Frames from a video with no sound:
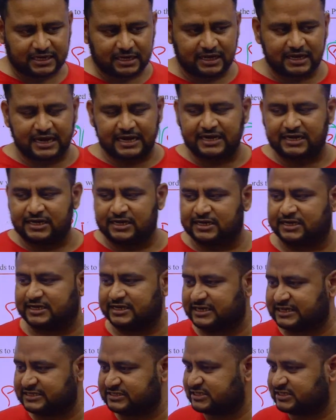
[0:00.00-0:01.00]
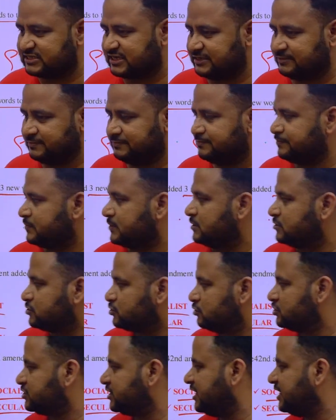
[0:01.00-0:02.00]
and integrity. SSI.
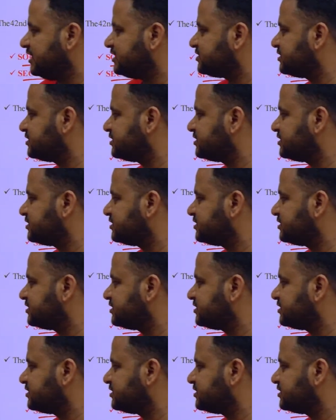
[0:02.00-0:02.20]
Socialist,